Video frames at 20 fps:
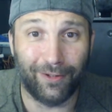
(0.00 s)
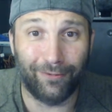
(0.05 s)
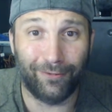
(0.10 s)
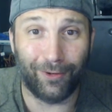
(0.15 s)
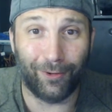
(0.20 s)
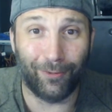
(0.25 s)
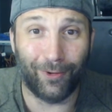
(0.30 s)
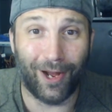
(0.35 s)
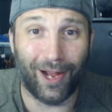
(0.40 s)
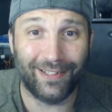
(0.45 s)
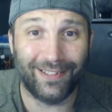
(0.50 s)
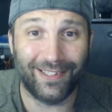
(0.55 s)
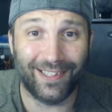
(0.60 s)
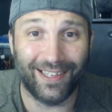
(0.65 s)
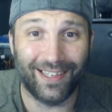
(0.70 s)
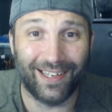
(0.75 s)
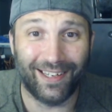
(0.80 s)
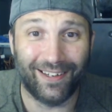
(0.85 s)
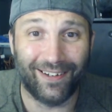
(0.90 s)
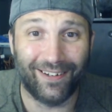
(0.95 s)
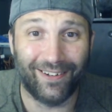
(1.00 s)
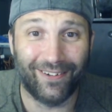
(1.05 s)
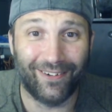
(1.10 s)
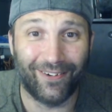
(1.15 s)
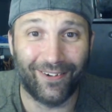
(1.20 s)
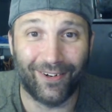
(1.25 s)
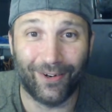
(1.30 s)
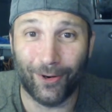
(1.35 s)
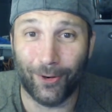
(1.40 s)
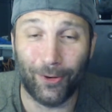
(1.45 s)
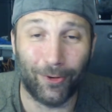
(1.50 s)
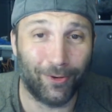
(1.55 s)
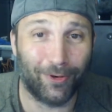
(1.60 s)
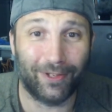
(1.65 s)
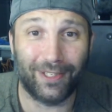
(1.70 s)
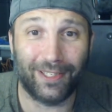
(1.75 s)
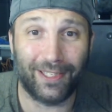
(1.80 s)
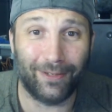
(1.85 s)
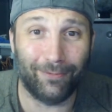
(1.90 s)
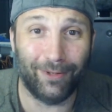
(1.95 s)
you're watching, or
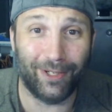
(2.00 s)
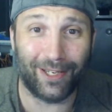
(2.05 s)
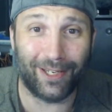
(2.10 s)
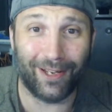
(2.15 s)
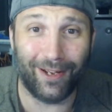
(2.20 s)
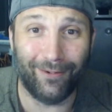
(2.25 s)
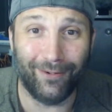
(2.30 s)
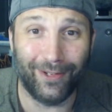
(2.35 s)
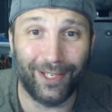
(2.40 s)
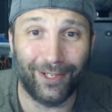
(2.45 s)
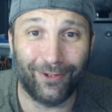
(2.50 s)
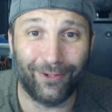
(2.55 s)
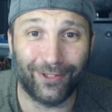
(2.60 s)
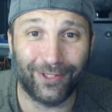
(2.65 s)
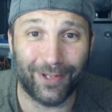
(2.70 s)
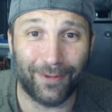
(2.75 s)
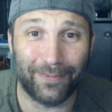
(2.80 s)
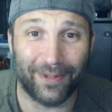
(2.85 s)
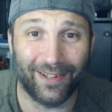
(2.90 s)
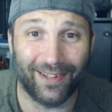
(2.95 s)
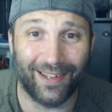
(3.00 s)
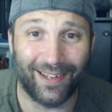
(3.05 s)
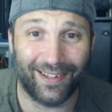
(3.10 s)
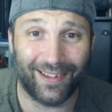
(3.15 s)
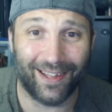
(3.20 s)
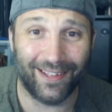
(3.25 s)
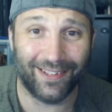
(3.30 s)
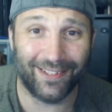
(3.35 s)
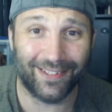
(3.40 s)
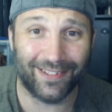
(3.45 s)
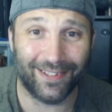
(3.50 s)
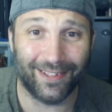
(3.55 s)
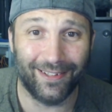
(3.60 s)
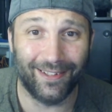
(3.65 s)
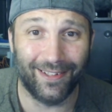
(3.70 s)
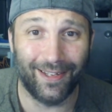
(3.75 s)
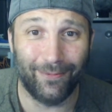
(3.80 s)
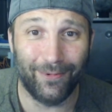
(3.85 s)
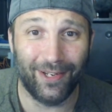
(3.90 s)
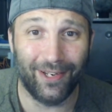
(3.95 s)
give me a comment or something like that, just to
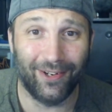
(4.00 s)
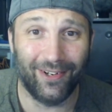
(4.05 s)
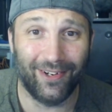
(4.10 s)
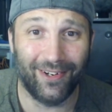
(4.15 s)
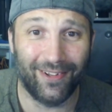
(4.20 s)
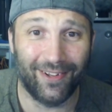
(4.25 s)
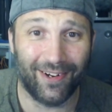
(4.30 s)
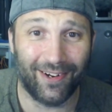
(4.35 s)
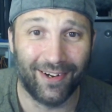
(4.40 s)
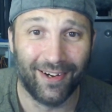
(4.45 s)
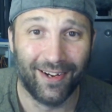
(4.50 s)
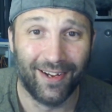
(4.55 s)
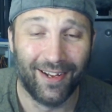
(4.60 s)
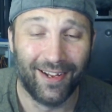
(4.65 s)
let me know you're there.